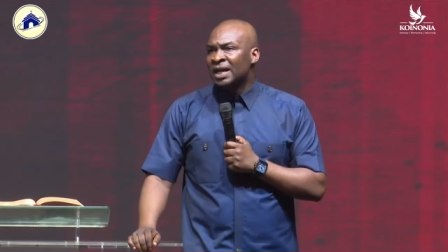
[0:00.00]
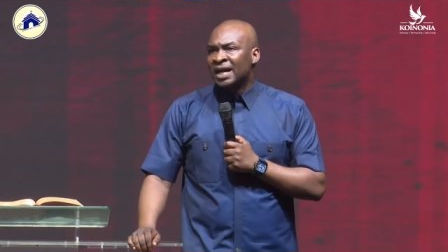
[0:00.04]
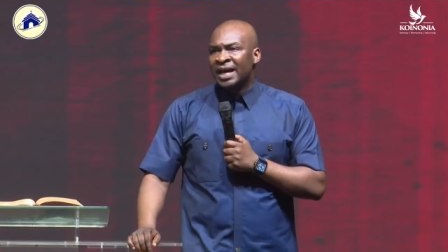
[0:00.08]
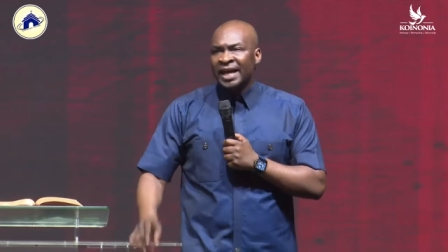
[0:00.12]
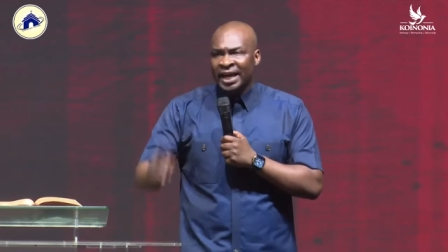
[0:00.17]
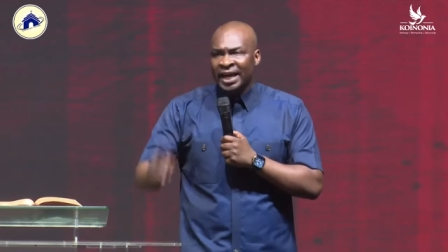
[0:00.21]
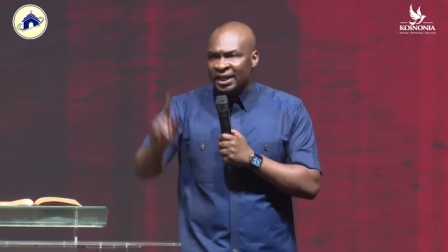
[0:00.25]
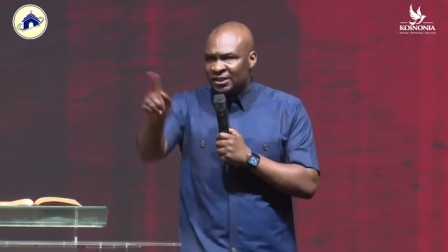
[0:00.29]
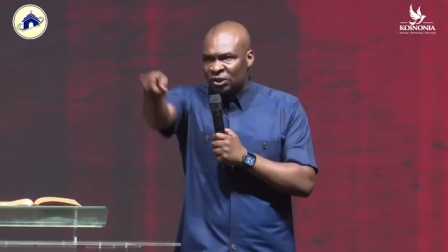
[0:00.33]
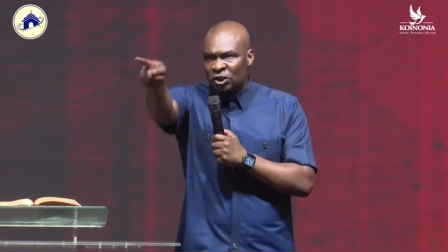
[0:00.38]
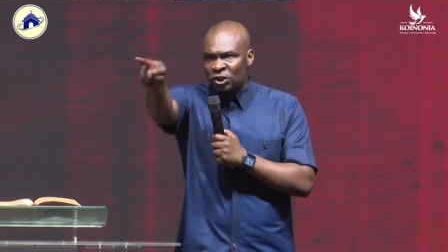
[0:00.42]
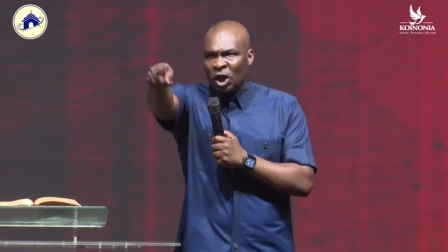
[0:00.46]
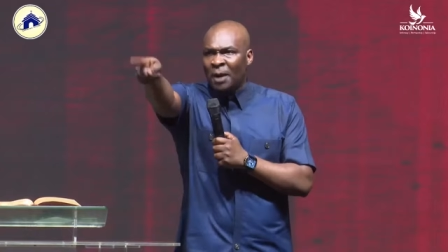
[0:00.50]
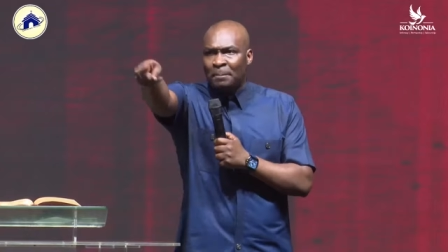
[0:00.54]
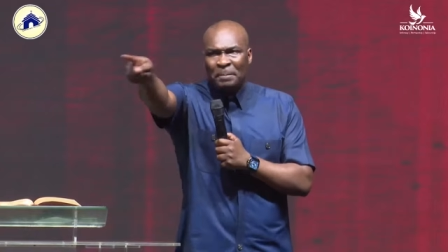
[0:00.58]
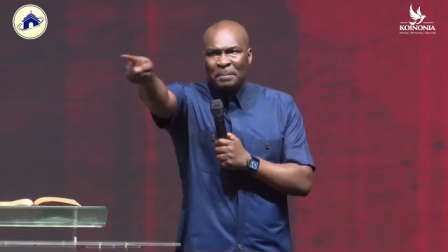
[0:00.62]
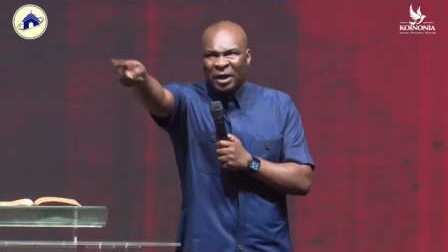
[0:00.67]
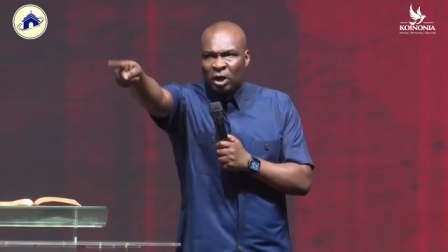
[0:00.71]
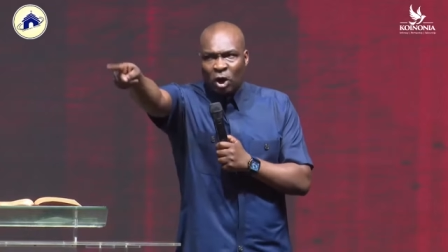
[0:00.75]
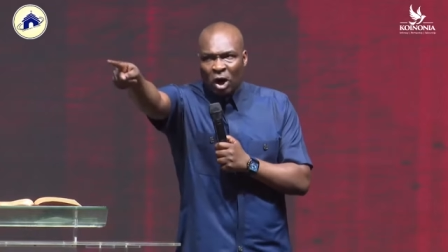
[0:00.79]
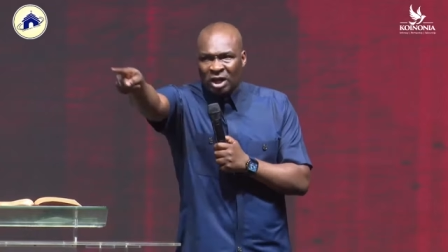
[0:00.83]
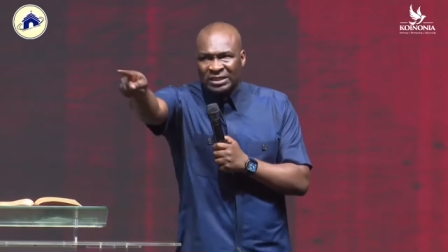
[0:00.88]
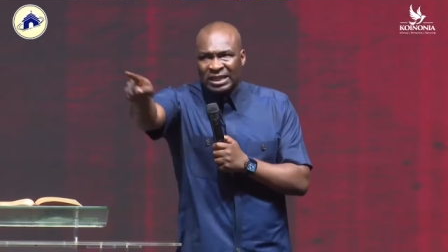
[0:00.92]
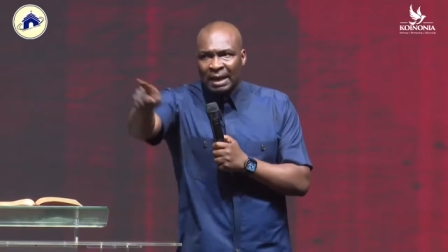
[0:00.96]
It's not
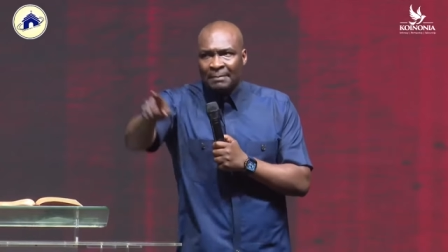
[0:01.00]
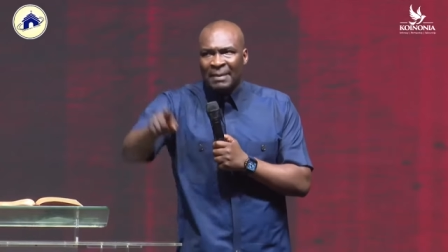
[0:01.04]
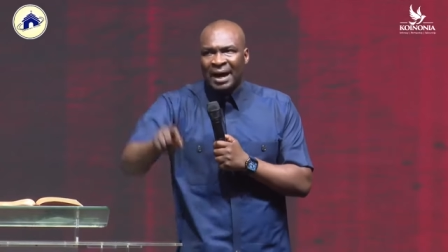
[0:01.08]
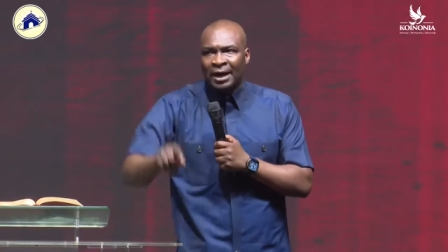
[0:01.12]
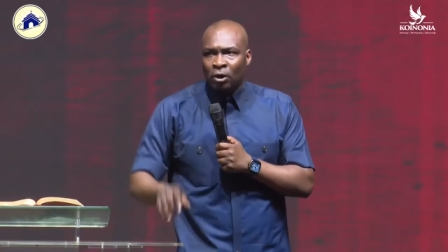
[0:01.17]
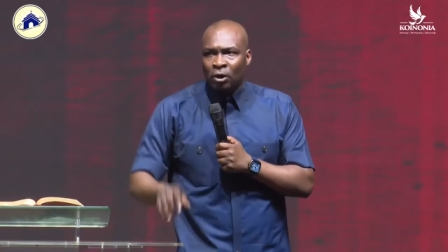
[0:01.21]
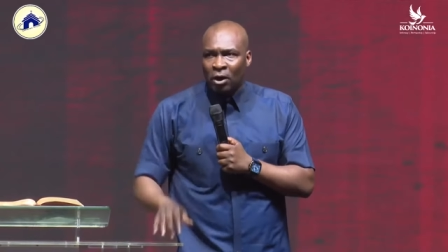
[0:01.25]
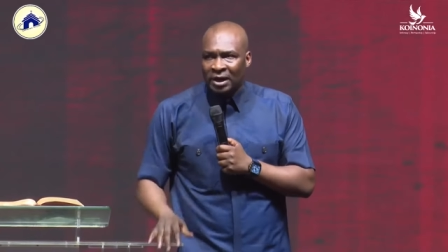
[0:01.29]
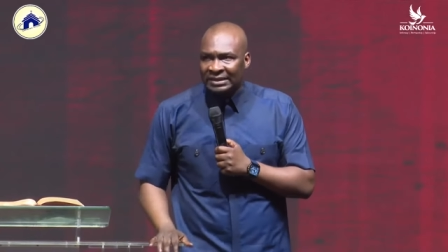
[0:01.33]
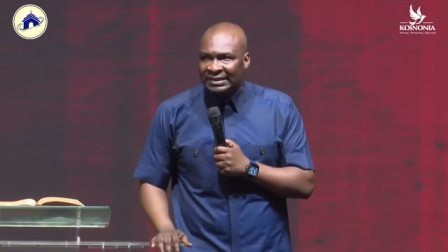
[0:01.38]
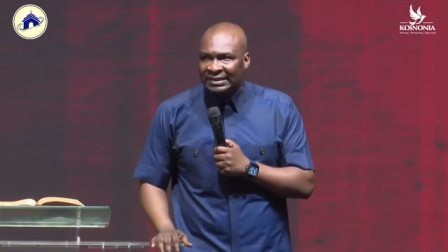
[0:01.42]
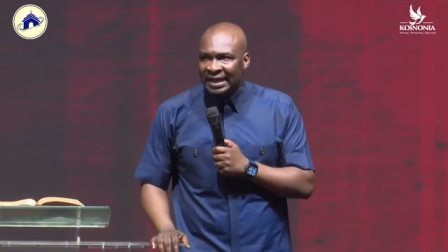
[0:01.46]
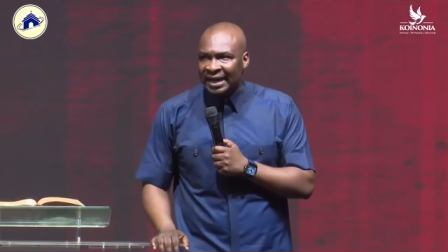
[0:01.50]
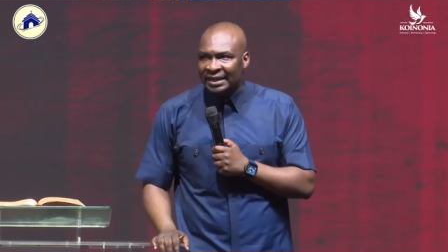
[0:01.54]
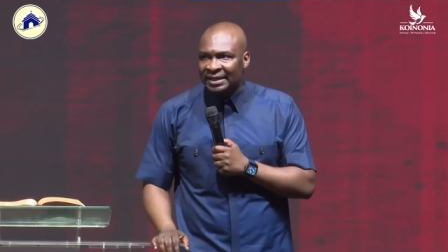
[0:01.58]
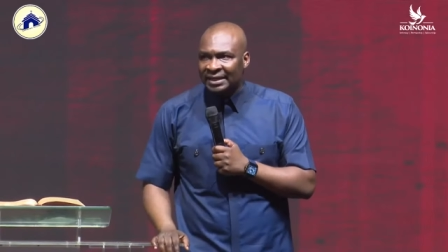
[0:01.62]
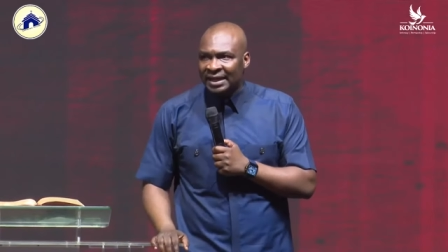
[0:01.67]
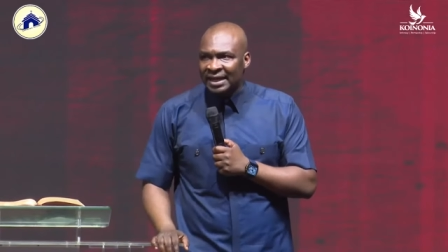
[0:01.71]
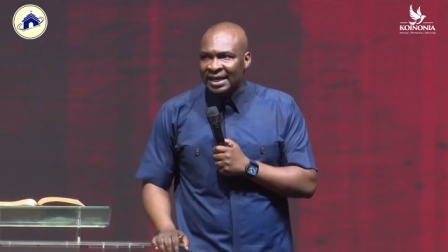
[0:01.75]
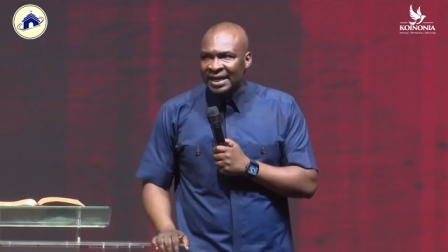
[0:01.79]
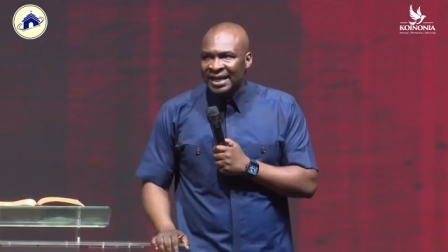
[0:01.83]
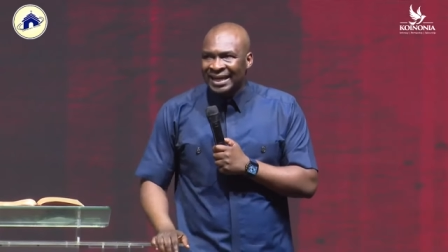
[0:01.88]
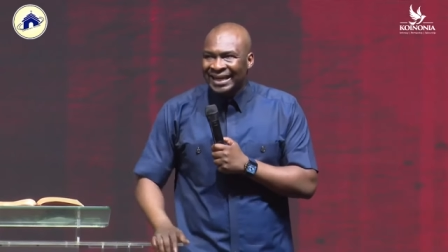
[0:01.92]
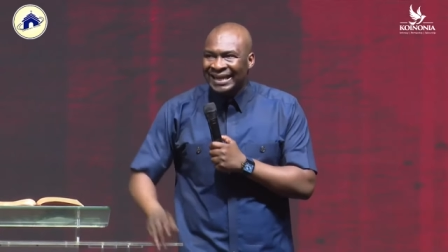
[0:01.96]
because I'm anointed.
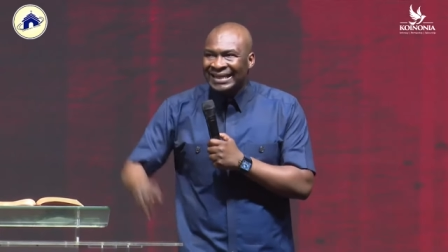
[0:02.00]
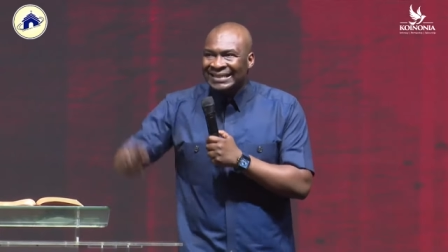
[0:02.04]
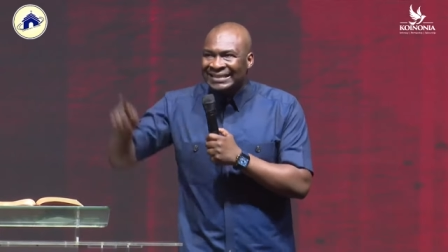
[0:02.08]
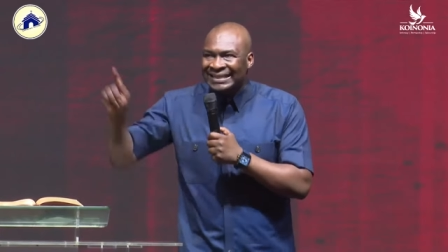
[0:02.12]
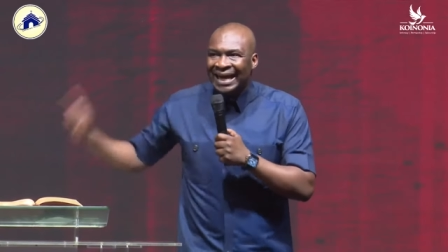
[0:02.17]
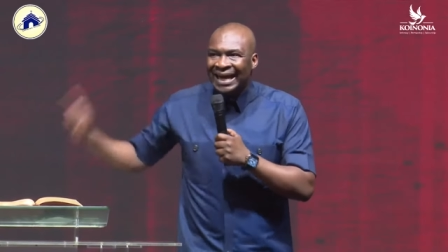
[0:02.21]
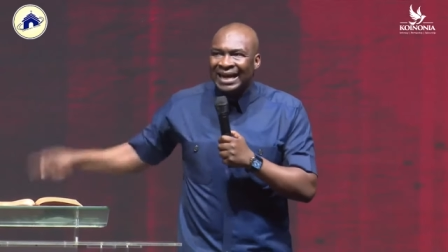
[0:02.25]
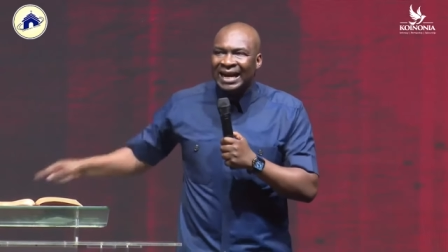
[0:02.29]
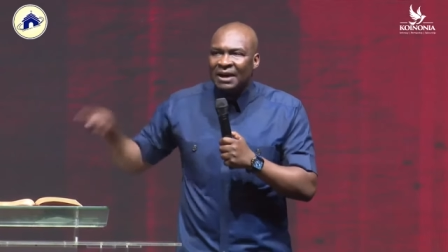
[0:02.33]
It's the